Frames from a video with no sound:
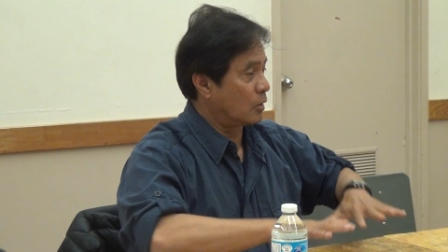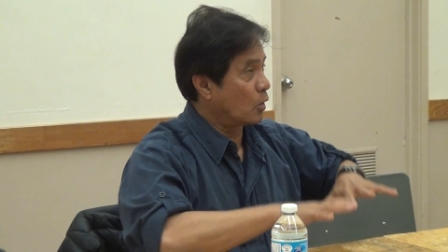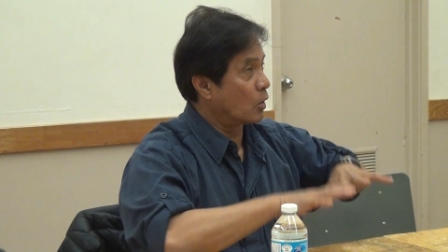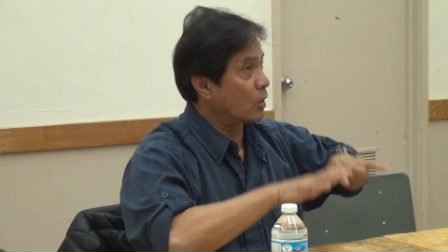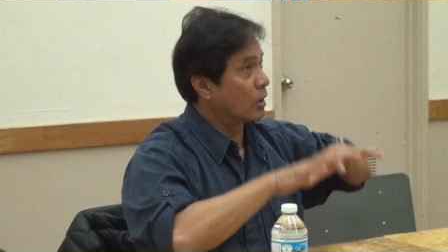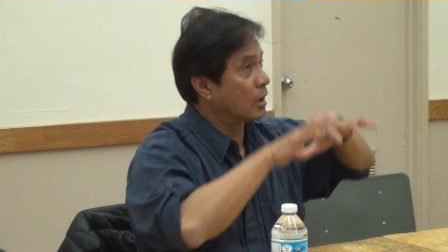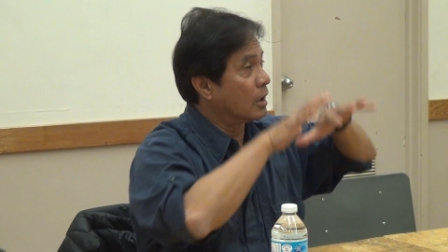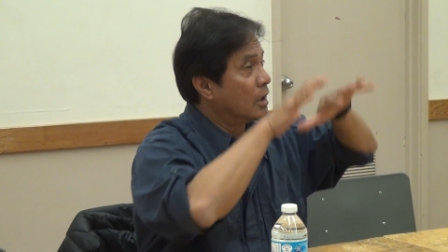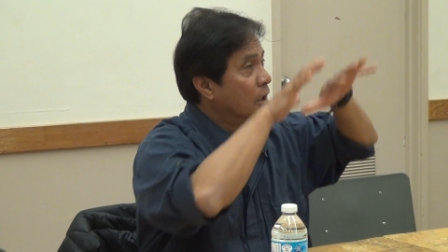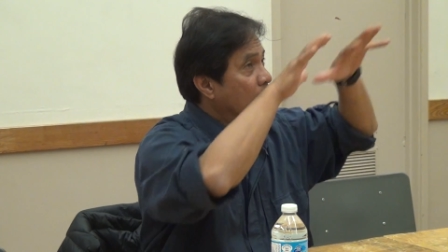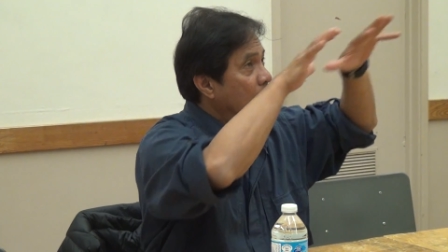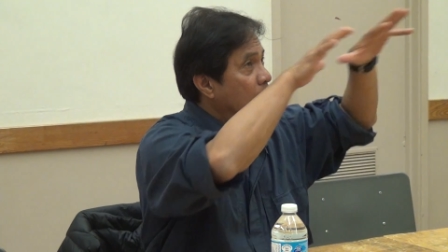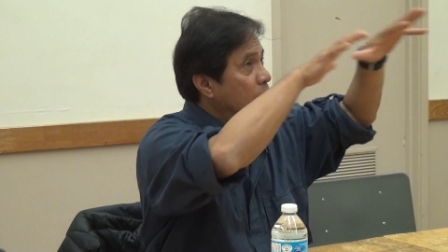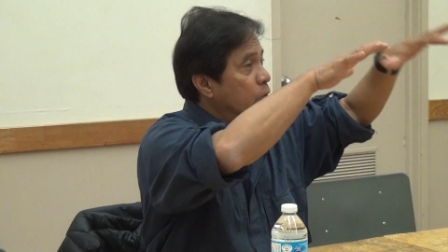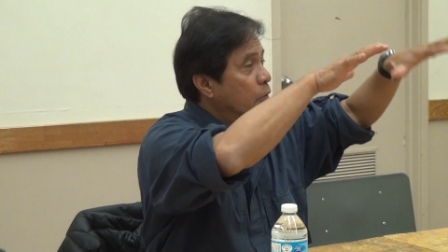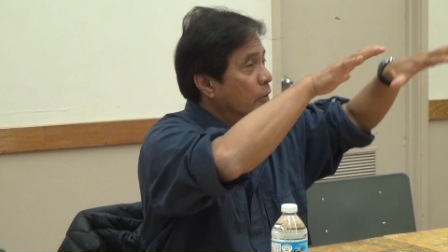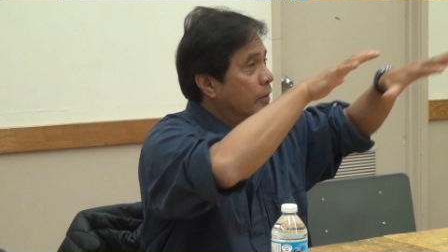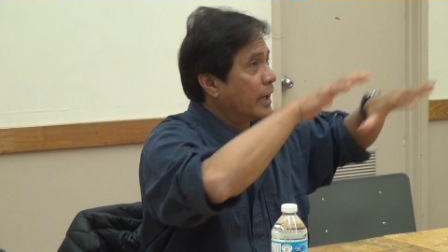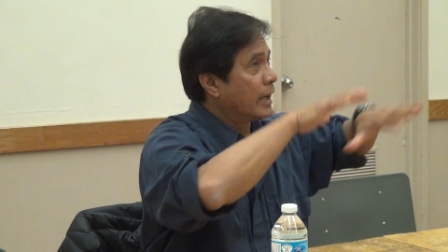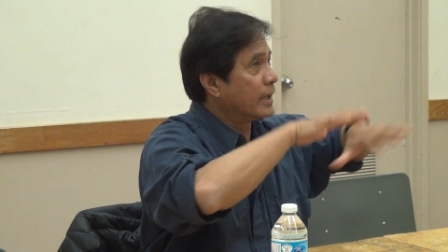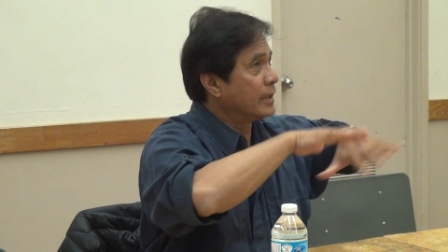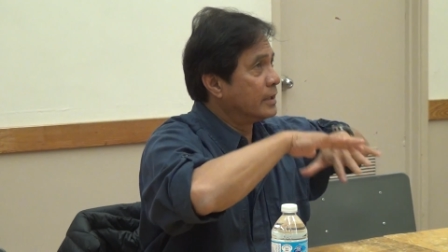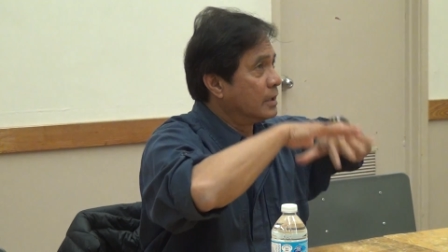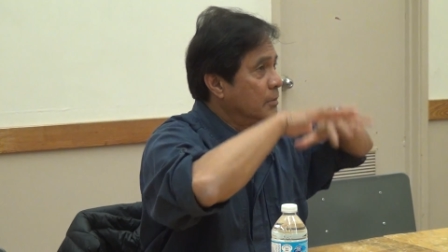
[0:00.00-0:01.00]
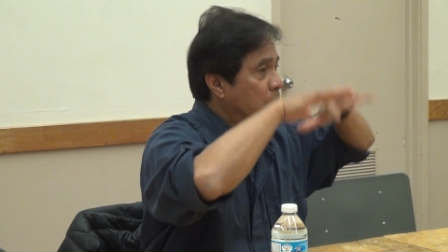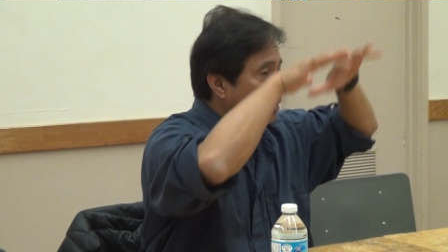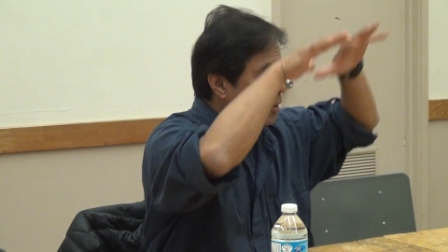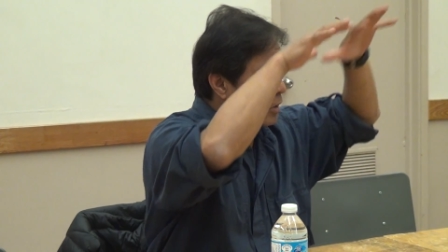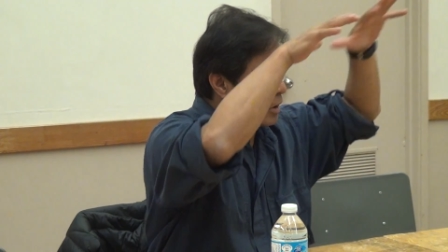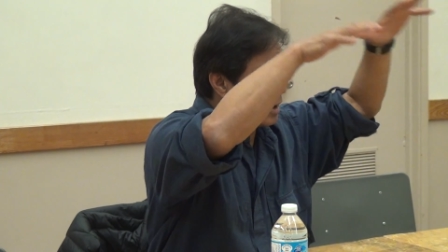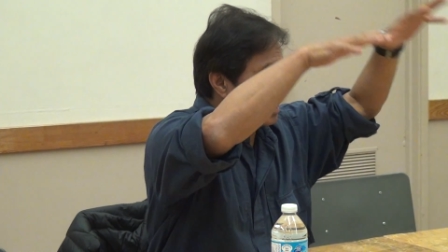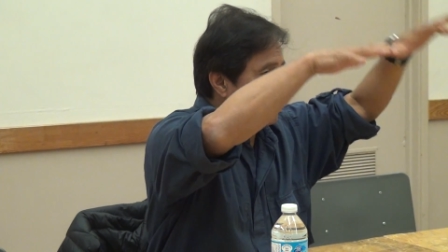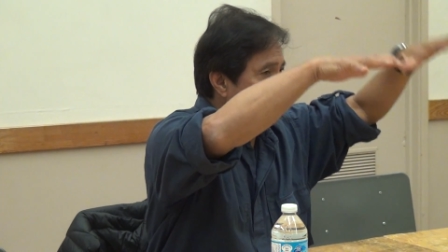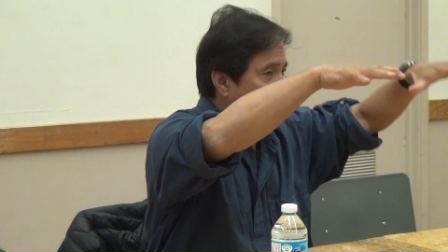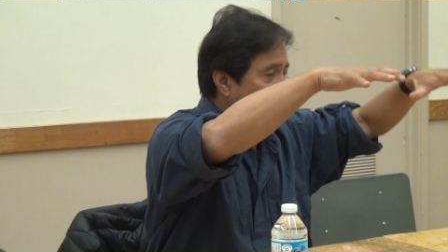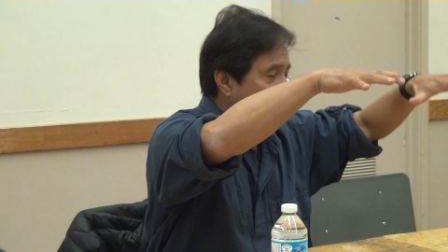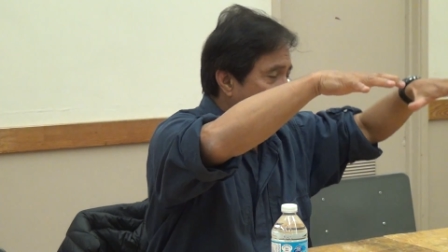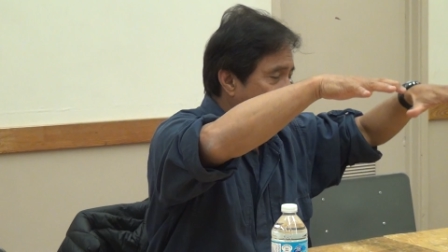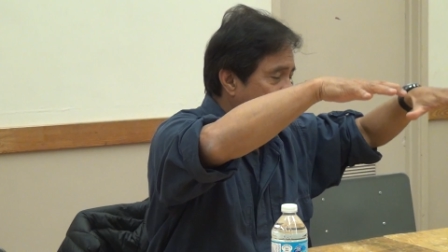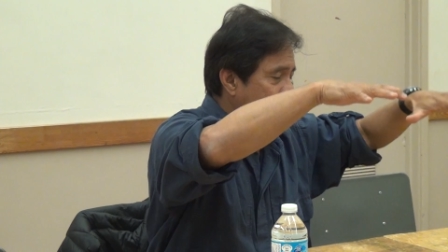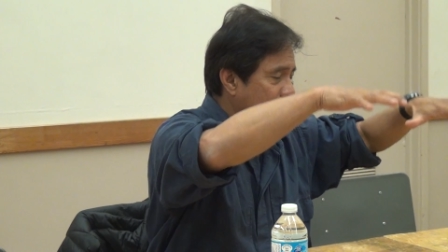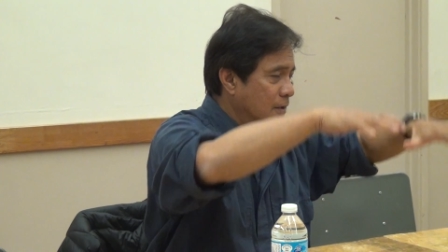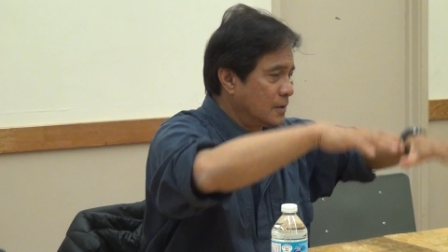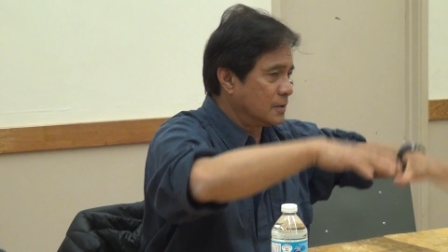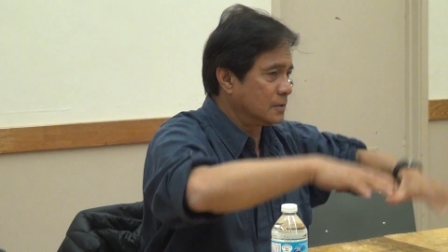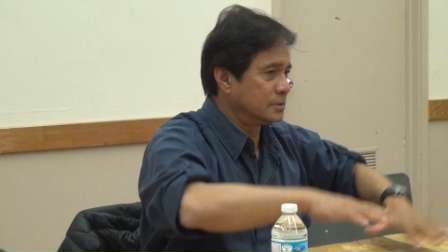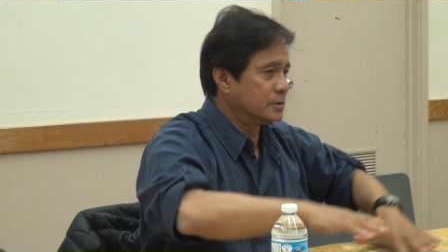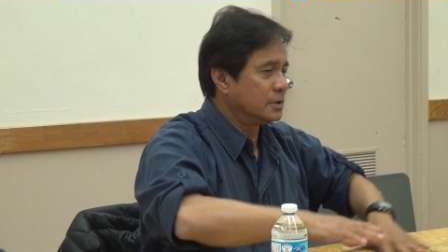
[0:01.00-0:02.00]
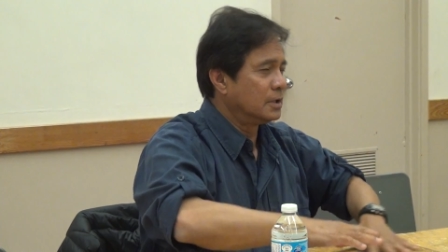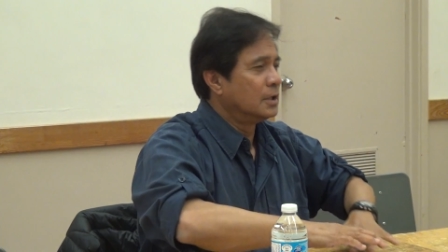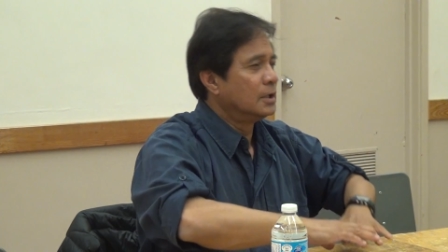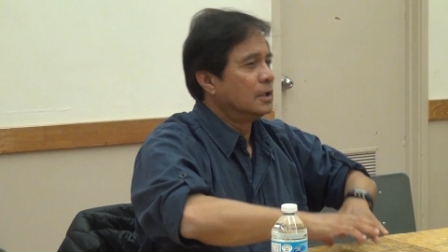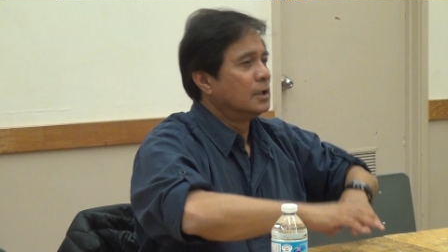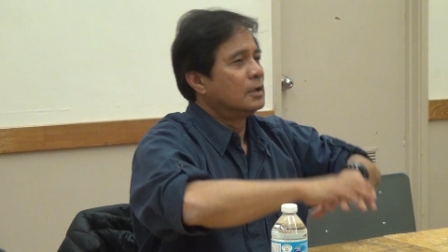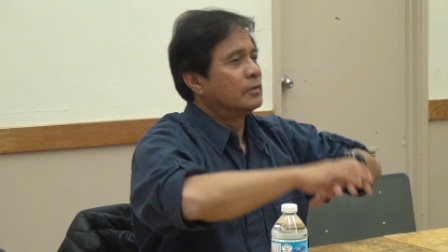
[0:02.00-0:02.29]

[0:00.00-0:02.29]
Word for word: or to gain the moral high ground